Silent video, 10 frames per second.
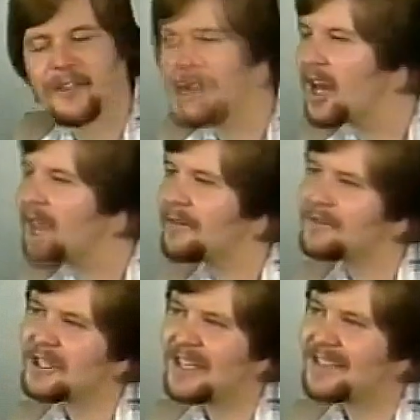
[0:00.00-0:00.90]
The love
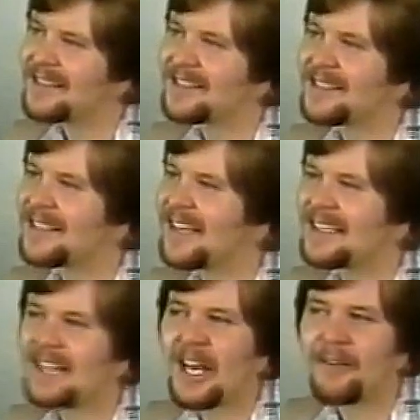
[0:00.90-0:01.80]
of Jesus
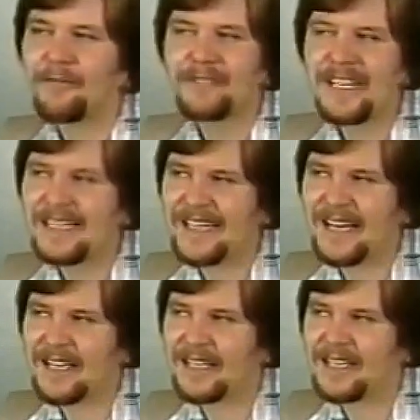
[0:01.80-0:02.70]
is a love of
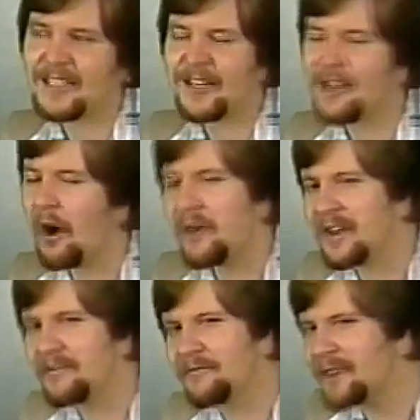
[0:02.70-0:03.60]
detail. It's a
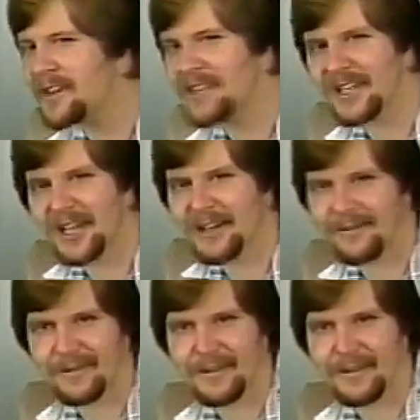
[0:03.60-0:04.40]
doting, fussy love.